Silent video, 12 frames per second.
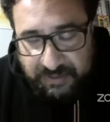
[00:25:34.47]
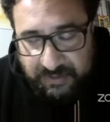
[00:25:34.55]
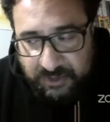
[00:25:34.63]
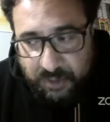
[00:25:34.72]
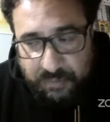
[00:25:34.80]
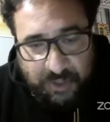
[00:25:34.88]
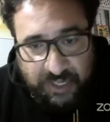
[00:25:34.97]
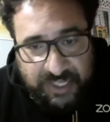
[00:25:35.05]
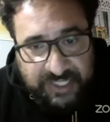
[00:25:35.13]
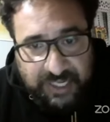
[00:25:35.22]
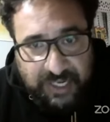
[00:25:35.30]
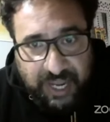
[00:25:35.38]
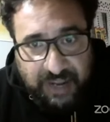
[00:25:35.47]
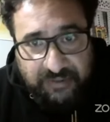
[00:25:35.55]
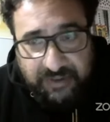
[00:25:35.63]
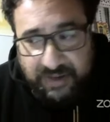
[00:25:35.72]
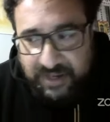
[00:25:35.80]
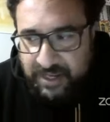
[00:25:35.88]
John Pule is still alive.
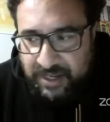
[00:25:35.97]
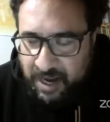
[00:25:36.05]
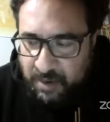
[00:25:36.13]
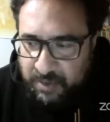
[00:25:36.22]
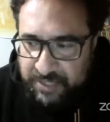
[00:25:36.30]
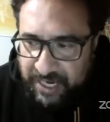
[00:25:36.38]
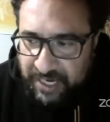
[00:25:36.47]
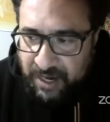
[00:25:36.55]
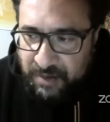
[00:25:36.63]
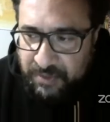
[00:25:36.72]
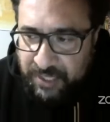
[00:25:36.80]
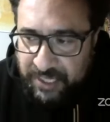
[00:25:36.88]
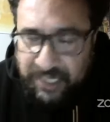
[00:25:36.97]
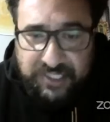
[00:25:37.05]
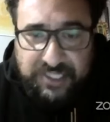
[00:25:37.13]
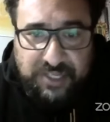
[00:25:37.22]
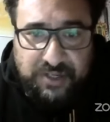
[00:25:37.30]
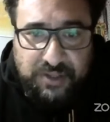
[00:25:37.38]
I was hanging out with
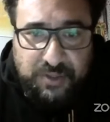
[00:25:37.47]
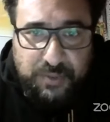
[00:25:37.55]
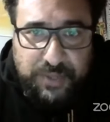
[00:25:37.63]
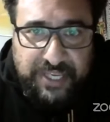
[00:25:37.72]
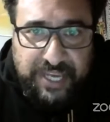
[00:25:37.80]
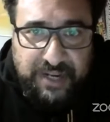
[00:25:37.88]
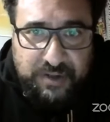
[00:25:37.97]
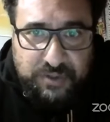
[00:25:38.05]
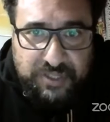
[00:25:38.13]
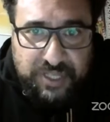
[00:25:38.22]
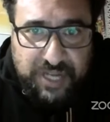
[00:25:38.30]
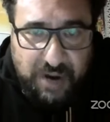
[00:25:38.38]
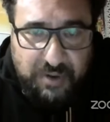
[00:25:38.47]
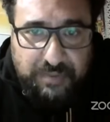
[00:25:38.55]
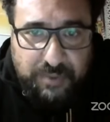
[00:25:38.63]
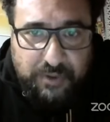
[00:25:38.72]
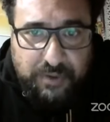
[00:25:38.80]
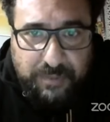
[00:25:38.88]
Eagleton on the weekend, who's the current
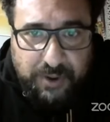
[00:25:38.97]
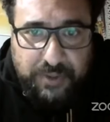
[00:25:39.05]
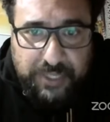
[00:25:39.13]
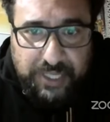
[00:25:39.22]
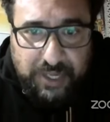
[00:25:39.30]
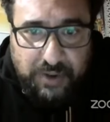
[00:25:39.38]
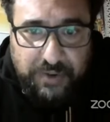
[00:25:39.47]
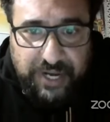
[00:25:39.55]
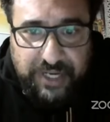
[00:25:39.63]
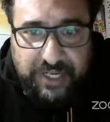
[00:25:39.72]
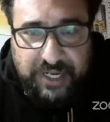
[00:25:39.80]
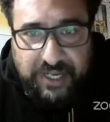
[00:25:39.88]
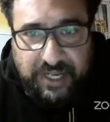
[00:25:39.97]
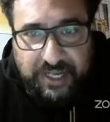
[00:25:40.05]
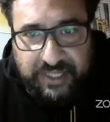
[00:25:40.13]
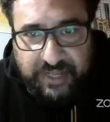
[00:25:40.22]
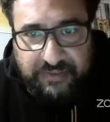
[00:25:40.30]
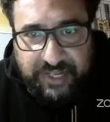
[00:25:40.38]
poet laureate,
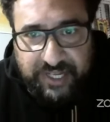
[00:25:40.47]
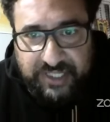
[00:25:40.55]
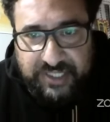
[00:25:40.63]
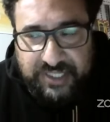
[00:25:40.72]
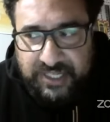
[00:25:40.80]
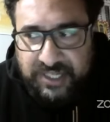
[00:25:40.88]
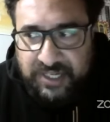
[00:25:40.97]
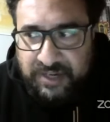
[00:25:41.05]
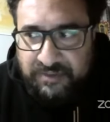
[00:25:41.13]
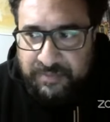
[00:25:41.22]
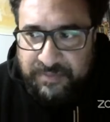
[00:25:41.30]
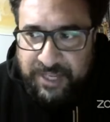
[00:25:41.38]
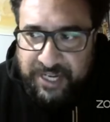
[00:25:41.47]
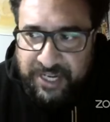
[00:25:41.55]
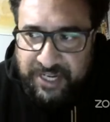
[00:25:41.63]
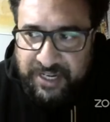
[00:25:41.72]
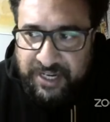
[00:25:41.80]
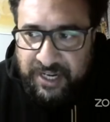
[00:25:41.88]
David Eagleton from
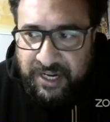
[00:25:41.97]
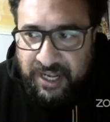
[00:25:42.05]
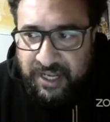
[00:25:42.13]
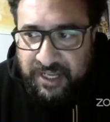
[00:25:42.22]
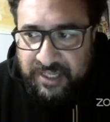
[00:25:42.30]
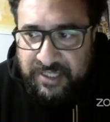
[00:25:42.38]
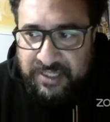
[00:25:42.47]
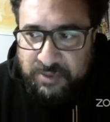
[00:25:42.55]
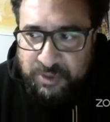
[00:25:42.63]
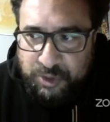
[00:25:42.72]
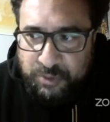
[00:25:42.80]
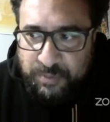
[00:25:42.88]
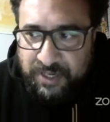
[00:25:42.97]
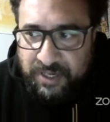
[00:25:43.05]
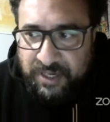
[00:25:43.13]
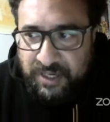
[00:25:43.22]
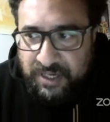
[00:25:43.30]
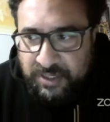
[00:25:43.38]
Dunedin, and his Rotuman
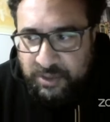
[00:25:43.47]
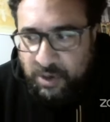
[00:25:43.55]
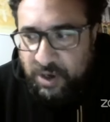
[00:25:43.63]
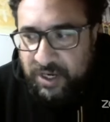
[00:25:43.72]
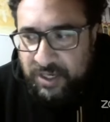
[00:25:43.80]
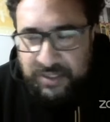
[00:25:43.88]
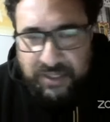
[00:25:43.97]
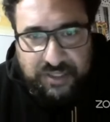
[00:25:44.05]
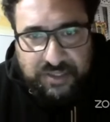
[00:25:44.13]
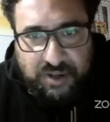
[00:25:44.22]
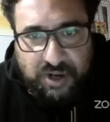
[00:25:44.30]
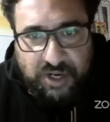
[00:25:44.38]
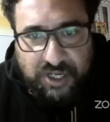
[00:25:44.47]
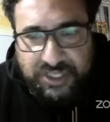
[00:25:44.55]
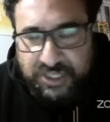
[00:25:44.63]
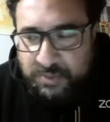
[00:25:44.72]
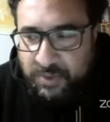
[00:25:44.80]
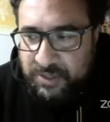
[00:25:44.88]
Tongan in Scottish
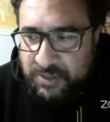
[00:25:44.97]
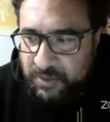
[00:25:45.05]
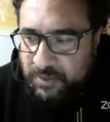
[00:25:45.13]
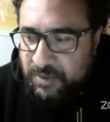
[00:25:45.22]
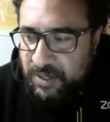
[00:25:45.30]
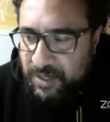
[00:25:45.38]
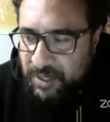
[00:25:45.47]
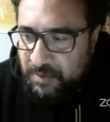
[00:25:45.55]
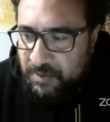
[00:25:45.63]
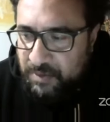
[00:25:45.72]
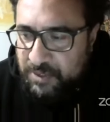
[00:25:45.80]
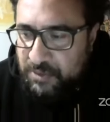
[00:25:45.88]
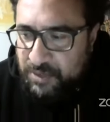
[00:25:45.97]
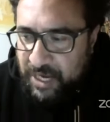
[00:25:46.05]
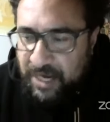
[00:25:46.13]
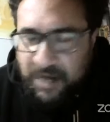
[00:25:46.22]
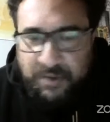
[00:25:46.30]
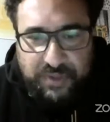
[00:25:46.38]
as well. So was good to
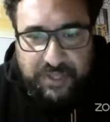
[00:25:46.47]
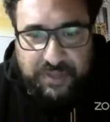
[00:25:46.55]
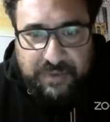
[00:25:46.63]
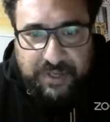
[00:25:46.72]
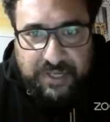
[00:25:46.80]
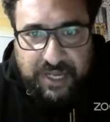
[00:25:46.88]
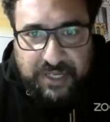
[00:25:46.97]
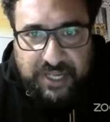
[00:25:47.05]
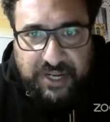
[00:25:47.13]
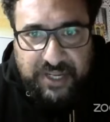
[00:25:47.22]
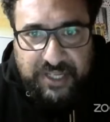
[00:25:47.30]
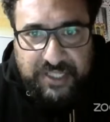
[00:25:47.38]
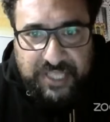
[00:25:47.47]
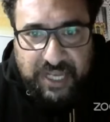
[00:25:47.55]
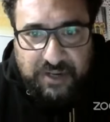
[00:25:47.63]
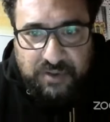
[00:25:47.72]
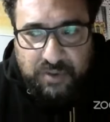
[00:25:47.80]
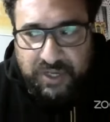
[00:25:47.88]
hang out with him and hear his
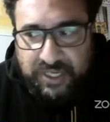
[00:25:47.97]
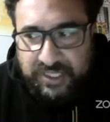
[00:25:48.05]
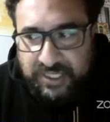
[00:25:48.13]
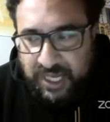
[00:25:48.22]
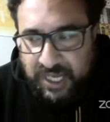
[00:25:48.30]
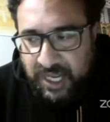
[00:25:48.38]
talanoa, his